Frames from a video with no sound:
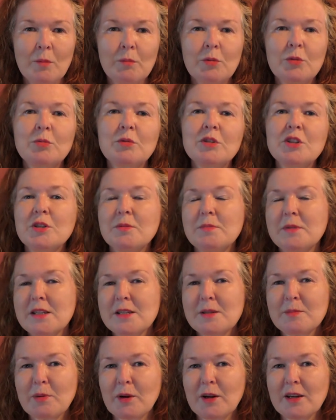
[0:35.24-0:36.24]
But would you be
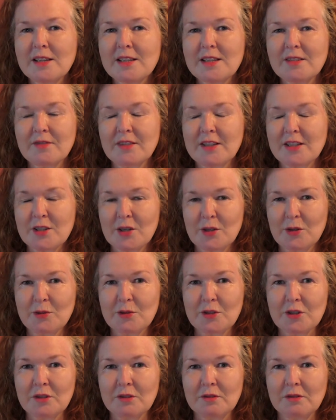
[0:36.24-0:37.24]
surprised if I
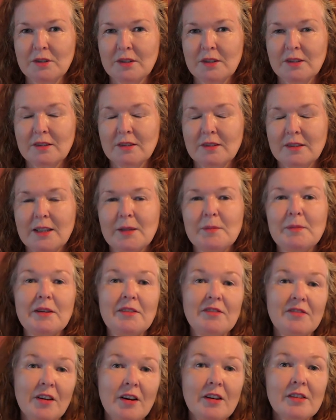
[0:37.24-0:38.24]
told you that my
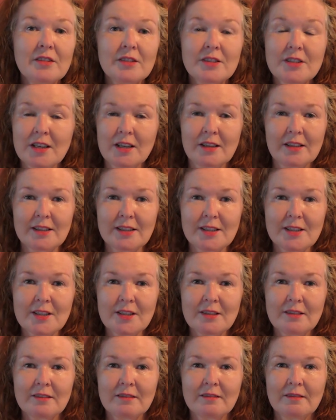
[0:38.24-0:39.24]
father died
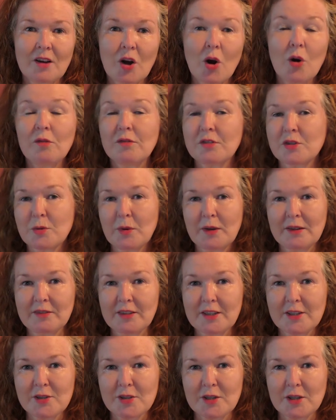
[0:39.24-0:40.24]
over 12
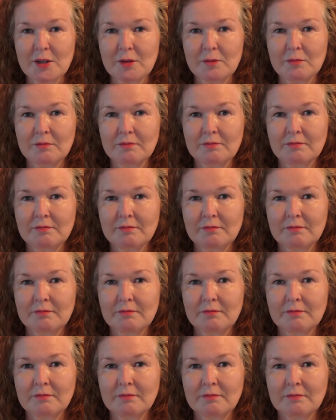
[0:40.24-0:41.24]
years ago?
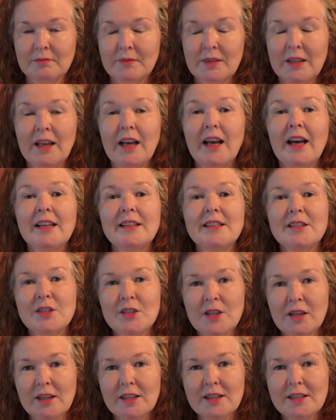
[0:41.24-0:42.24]
And he
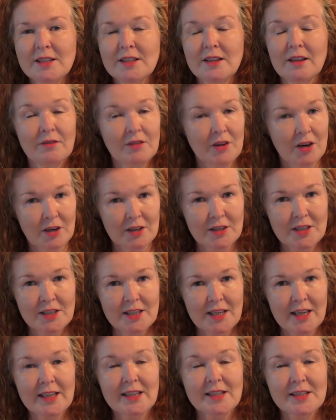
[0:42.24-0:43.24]
died of a heart
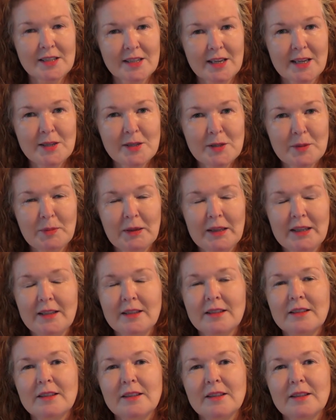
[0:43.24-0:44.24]
attack ostensibly.